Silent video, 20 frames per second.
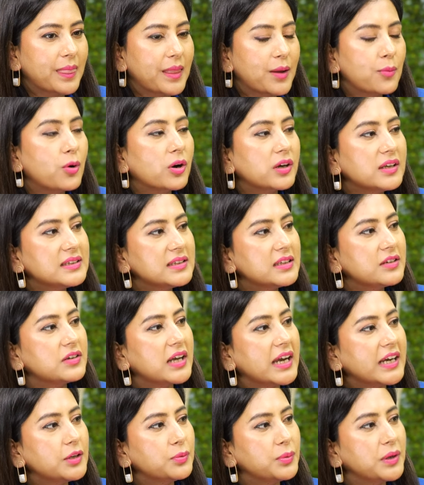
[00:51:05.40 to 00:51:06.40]
what is the
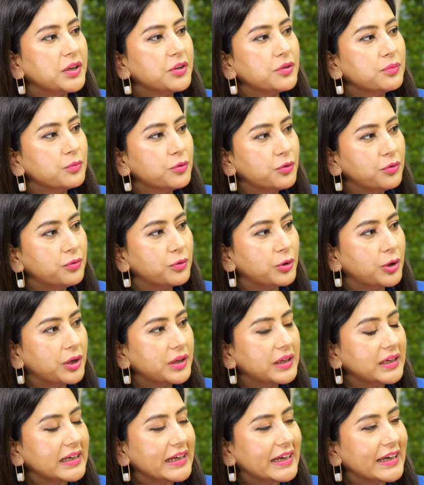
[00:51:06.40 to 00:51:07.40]
right way to move
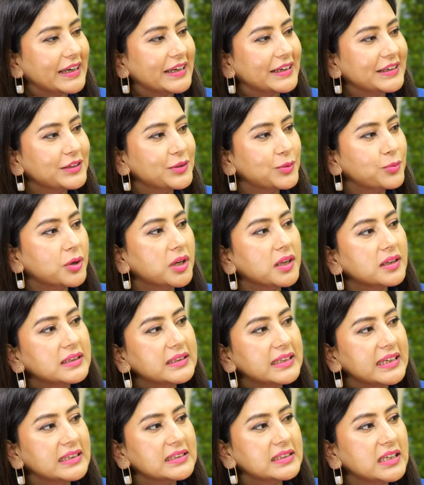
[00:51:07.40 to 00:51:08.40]
on? And what are the
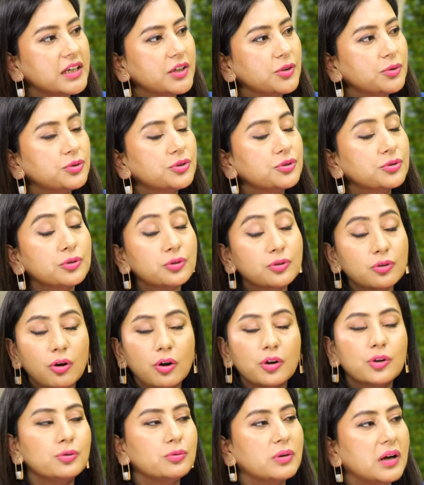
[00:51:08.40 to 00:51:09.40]
things that you should
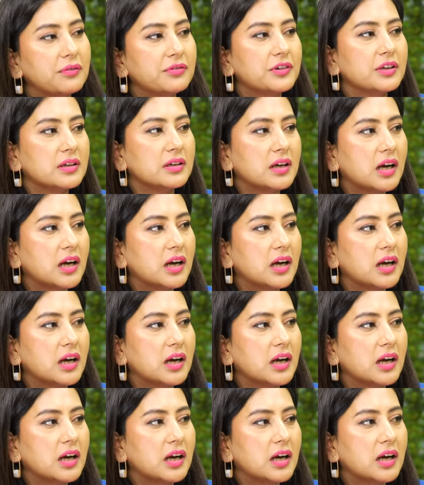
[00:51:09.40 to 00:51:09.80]
not do after a